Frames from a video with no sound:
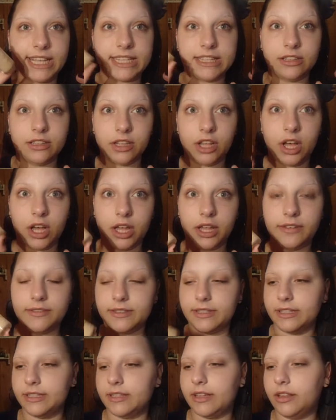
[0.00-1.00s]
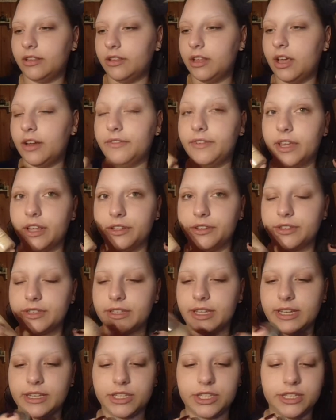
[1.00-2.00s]
a lot of color
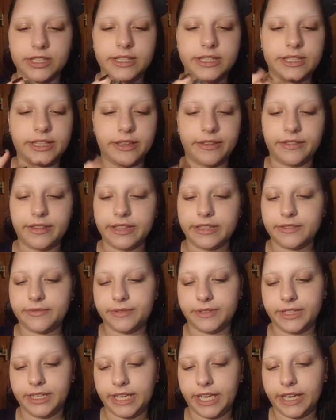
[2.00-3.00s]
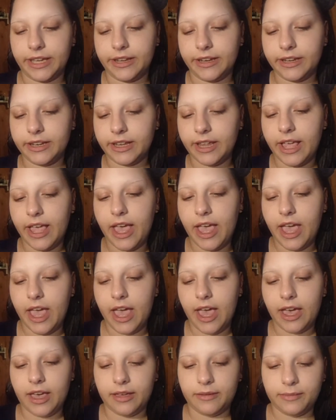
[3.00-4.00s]
selection, so that's really good.
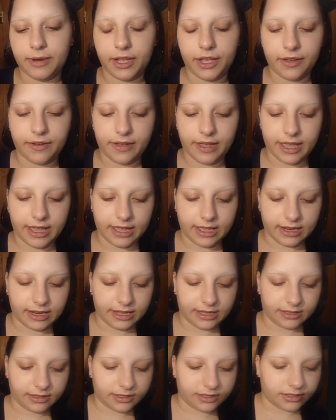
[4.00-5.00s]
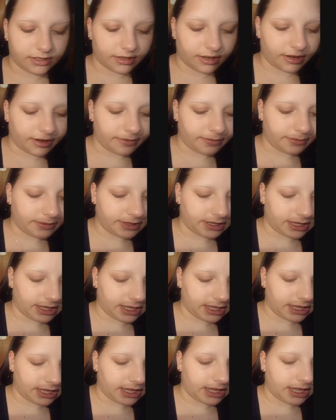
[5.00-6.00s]
I'm going to go ahead and start
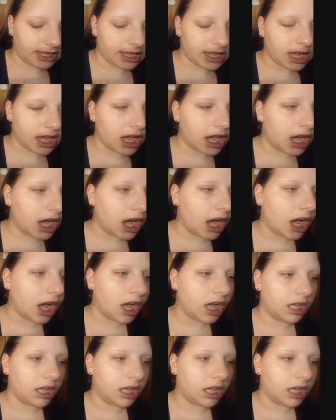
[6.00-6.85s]
applying.